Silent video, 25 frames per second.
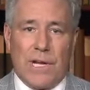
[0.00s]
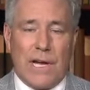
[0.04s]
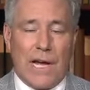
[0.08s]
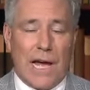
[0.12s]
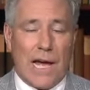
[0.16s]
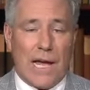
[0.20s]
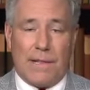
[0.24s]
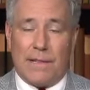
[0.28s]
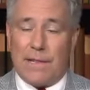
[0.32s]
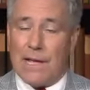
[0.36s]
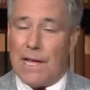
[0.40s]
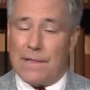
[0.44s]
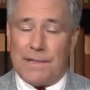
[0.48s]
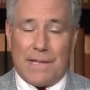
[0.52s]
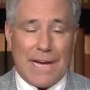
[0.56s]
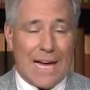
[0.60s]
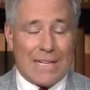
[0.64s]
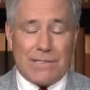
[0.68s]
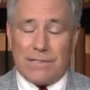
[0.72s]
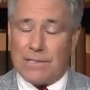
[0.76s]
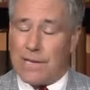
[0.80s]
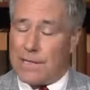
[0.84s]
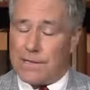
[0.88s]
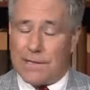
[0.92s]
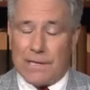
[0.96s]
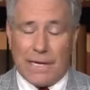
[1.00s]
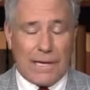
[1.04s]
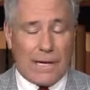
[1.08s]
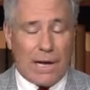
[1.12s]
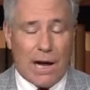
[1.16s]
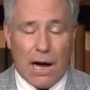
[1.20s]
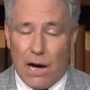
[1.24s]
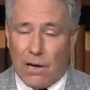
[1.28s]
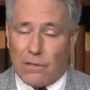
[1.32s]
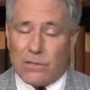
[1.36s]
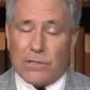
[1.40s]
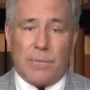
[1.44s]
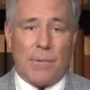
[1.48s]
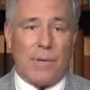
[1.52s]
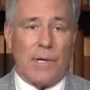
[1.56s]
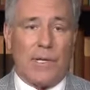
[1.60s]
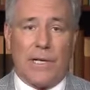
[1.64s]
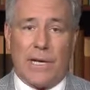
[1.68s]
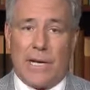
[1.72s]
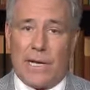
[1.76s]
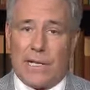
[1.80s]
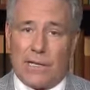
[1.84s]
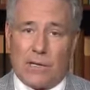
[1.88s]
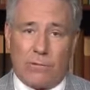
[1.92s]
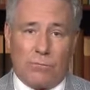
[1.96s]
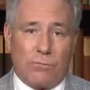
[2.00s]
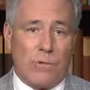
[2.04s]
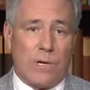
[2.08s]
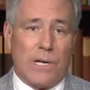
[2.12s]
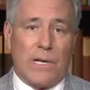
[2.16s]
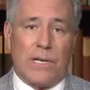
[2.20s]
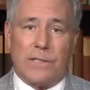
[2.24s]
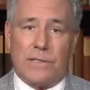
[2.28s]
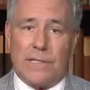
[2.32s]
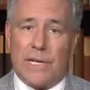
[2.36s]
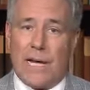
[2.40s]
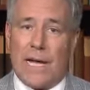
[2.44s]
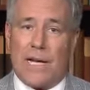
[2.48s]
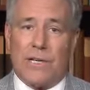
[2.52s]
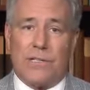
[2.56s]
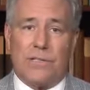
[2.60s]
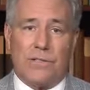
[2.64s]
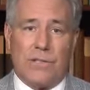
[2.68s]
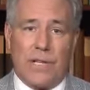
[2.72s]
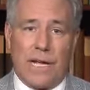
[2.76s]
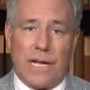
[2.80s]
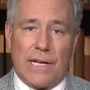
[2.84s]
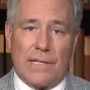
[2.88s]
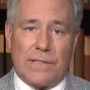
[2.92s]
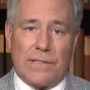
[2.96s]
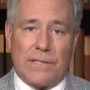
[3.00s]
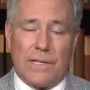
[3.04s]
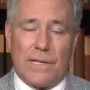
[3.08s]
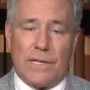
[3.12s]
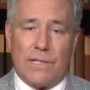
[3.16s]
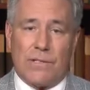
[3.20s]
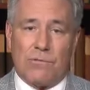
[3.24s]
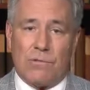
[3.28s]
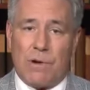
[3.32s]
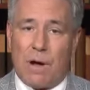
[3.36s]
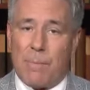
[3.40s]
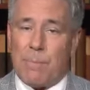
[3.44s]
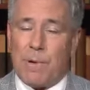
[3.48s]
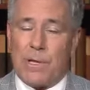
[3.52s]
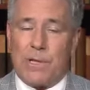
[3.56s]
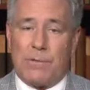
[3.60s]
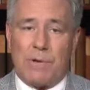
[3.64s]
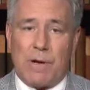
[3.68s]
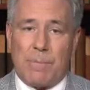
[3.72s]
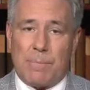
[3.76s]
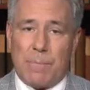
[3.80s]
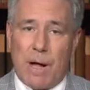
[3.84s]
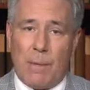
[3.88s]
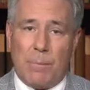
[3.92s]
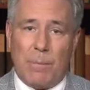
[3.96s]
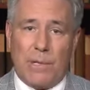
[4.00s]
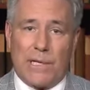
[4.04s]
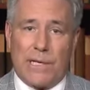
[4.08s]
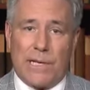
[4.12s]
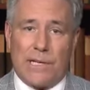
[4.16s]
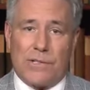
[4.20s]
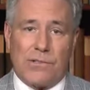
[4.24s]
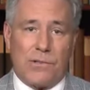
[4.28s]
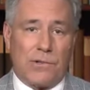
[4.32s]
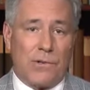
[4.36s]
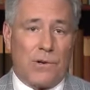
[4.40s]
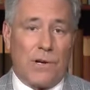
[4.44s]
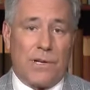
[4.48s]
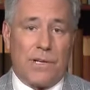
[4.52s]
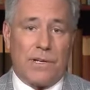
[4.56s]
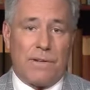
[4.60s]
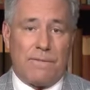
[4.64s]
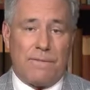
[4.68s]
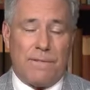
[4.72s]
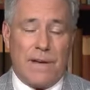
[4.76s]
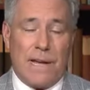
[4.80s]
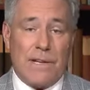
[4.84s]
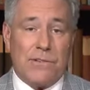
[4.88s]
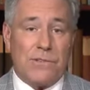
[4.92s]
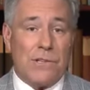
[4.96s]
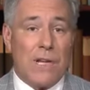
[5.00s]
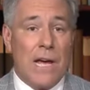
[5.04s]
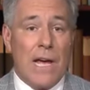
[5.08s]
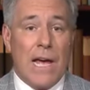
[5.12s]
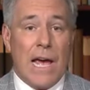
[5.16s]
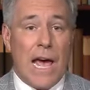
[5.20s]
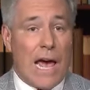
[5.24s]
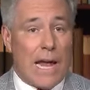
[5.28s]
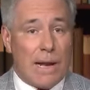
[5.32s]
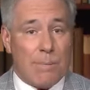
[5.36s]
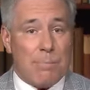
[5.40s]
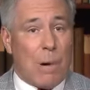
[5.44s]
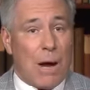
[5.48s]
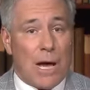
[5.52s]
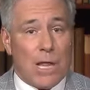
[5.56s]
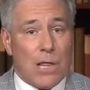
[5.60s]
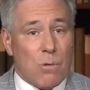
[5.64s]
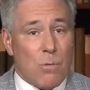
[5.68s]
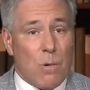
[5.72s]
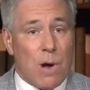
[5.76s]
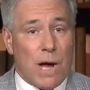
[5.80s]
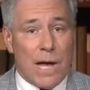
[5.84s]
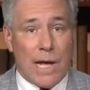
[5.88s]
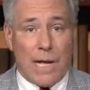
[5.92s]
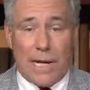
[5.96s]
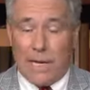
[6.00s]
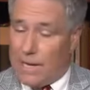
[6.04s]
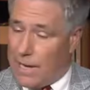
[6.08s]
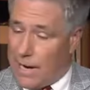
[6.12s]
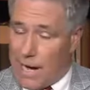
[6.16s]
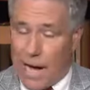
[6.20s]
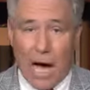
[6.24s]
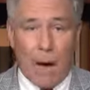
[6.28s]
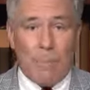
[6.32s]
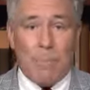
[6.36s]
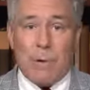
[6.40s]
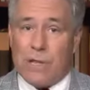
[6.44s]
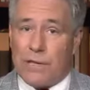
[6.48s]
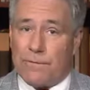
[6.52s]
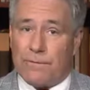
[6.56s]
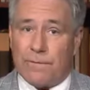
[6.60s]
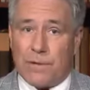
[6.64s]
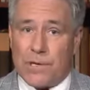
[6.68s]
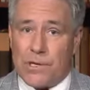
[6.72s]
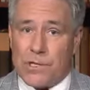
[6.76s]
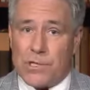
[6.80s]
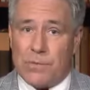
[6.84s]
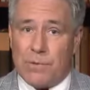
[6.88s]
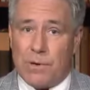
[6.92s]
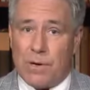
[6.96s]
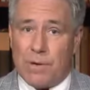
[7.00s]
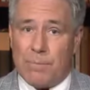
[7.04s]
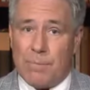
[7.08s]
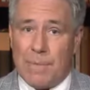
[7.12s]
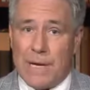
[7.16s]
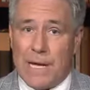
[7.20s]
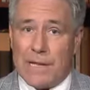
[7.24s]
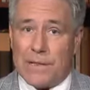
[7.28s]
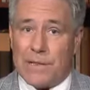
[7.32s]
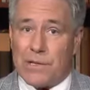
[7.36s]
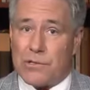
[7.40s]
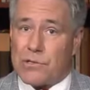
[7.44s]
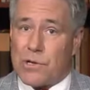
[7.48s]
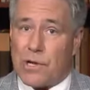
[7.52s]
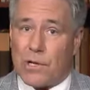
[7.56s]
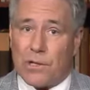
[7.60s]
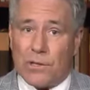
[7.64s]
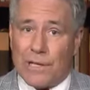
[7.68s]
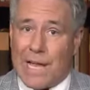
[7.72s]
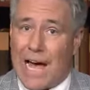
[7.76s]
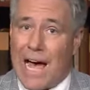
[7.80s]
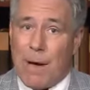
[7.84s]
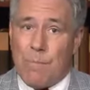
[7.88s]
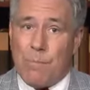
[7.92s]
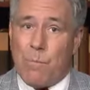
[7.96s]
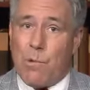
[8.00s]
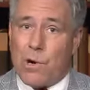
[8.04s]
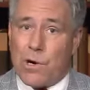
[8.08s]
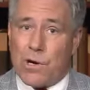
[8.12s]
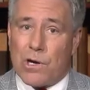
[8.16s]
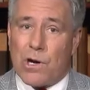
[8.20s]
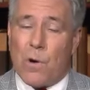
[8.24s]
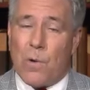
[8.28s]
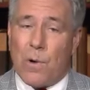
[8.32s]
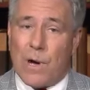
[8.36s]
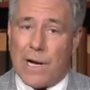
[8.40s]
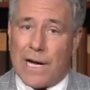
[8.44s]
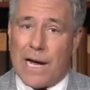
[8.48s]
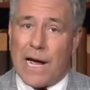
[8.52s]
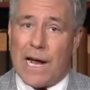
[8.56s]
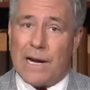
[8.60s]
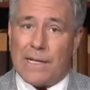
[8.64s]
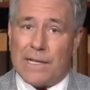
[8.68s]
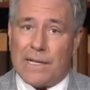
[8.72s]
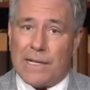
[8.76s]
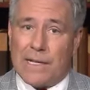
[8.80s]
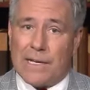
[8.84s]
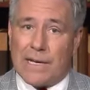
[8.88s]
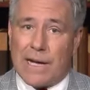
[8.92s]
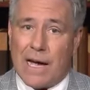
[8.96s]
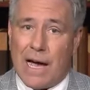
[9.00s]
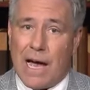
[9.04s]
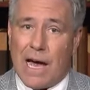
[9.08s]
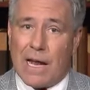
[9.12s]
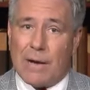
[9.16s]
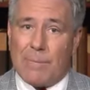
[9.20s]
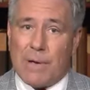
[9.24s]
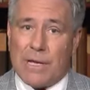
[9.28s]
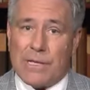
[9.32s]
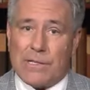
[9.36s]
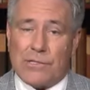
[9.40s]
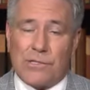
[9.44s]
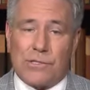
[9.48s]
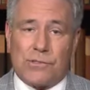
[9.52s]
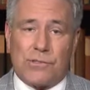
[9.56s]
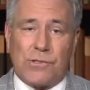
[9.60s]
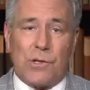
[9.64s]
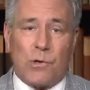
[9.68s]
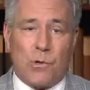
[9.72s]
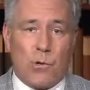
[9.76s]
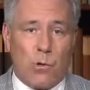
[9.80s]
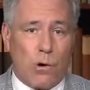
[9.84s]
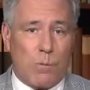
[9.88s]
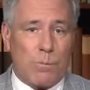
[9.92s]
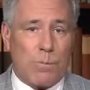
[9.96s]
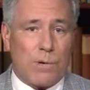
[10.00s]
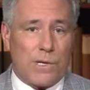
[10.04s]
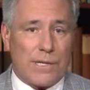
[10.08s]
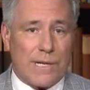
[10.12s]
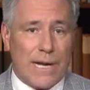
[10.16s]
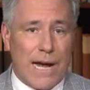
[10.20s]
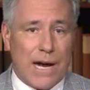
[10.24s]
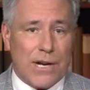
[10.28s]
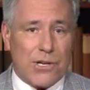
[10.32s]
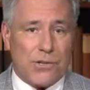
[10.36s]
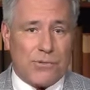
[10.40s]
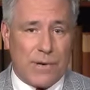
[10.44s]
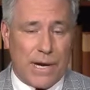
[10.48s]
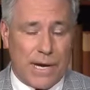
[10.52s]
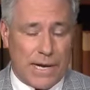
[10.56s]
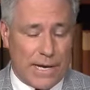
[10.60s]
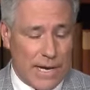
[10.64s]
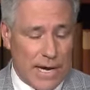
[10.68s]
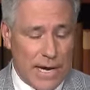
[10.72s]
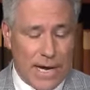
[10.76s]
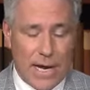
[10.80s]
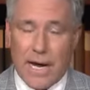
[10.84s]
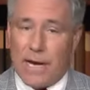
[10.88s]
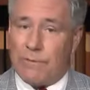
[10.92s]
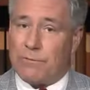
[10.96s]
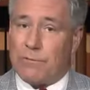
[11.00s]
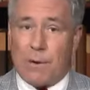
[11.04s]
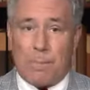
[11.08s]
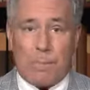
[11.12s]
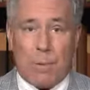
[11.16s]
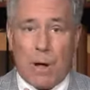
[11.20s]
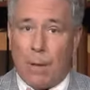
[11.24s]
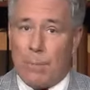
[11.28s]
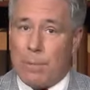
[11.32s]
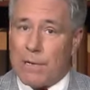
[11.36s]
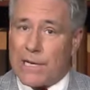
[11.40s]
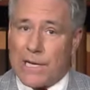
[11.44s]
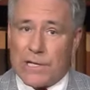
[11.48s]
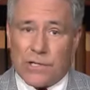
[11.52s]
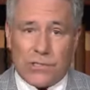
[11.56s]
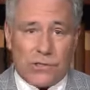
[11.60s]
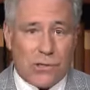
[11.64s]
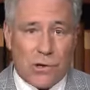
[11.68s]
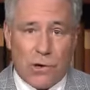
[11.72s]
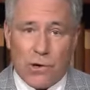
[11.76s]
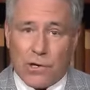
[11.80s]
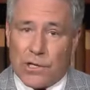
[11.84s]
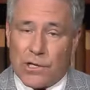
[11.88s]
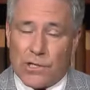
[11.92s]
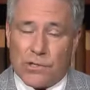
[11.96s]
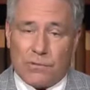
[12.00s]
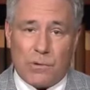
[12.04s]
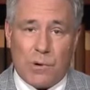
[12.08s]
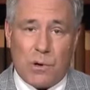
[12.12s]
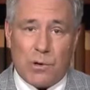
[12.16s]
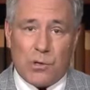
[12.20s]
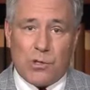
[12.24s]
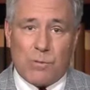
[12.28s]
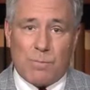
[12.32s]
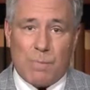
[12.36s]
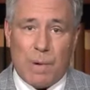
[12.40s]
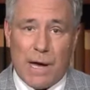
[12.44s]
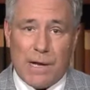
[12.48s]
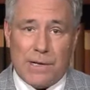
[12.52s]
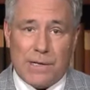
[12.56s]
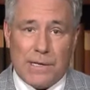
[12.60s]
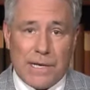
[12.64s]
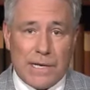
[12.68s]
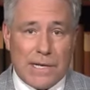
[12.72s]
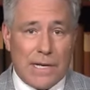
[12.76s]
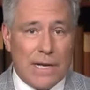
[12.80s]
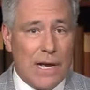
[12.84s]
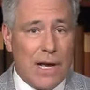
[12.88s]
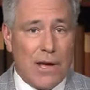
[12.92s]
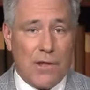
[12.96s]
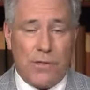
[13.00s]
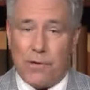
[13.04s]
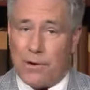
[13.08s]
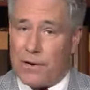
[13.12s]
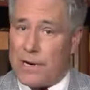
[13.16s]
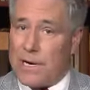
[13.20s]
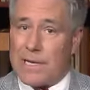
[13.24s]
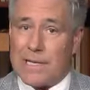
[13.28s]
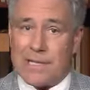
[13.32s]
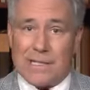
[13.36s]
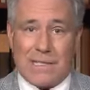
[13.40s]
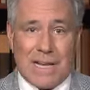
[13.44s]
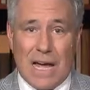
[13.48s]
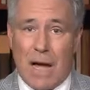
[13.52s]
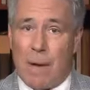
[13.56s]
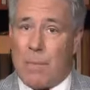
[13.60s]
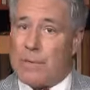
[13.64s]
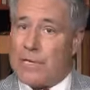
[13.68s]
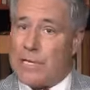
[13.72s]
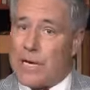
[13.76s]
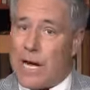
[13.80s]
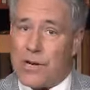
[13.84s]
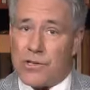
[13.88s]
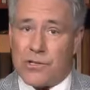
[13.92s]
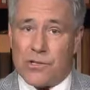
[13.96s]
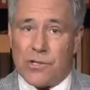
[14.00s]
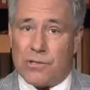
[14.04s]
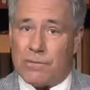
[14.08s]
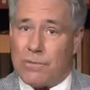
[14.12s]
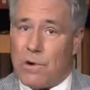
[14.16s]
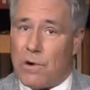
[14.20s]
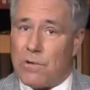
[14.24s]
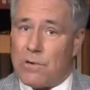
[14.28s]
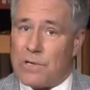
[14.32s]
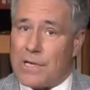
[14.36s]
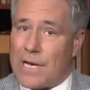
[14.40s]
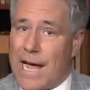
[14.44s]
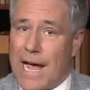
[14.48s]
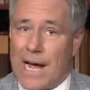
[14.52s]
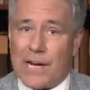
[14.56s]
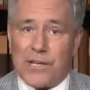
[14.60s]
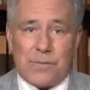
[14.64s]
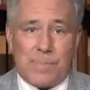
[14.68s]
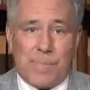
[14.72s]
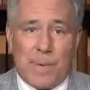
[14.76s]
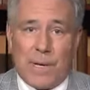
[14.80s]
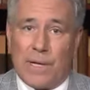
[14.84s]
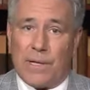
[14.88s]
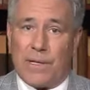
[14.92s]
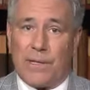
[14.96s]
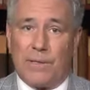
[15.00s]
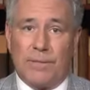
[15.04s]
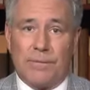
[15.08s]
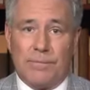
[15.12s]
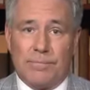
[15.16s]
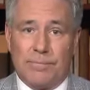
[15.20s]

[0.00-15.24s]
And that's, I think, ultimately the real test that Trump and the Republicans are going to face. And by the way, I'll be the first to admit there's a lot more going on in the economy than just the corporate tax rate. If Republicans don't control spending, they're going to sabotage their own tax bill.